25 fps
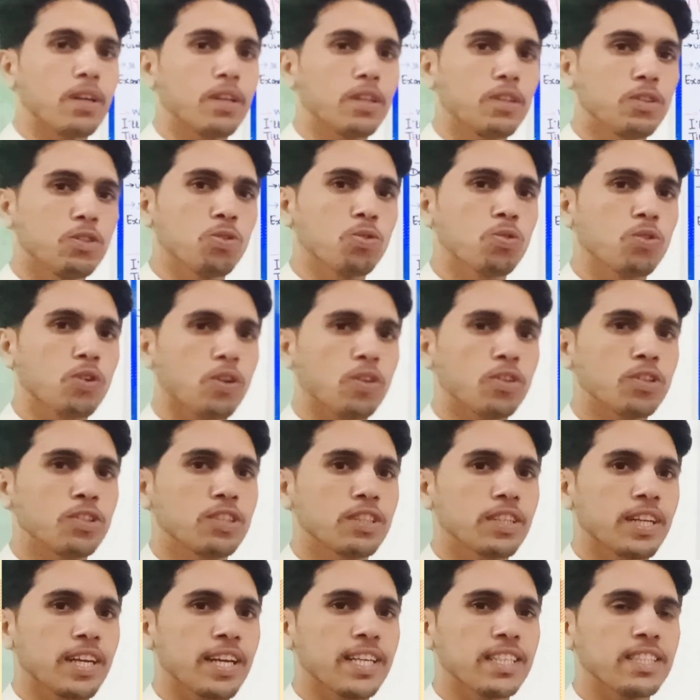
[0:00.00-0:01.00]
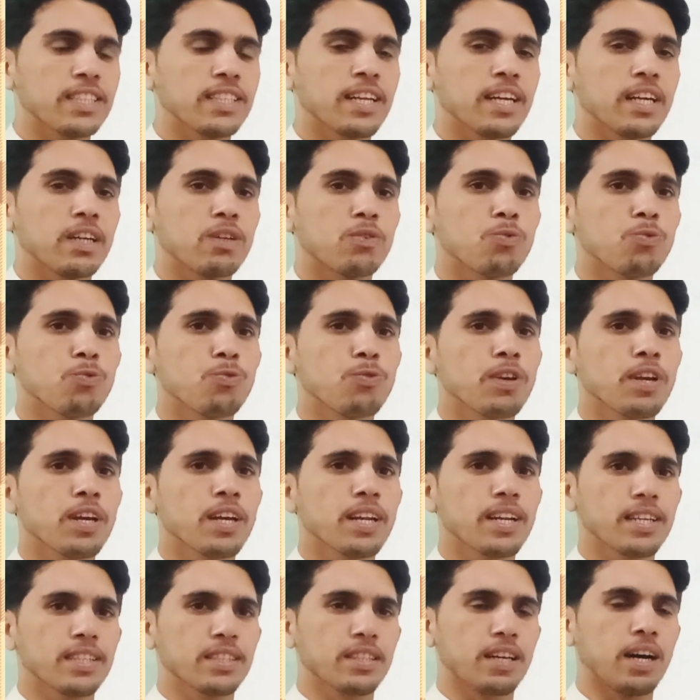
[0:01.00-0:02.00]
you could trace that
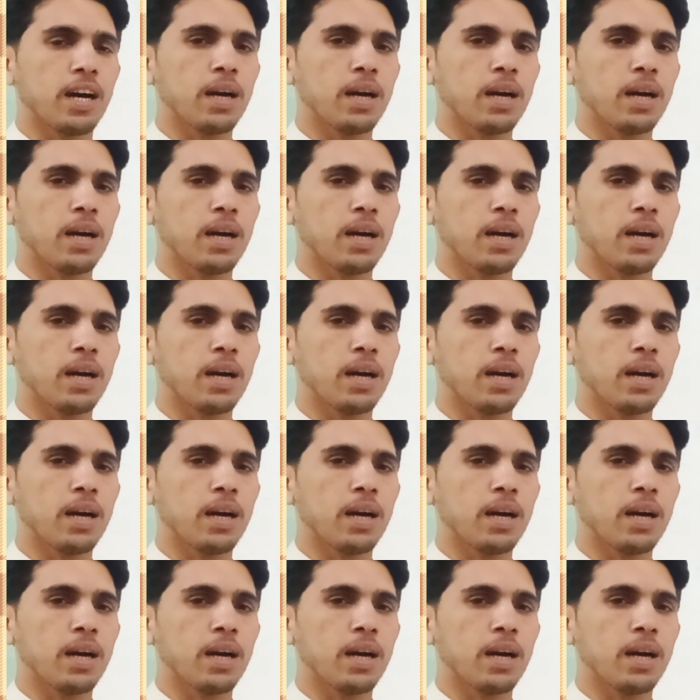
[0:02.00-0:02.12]
where is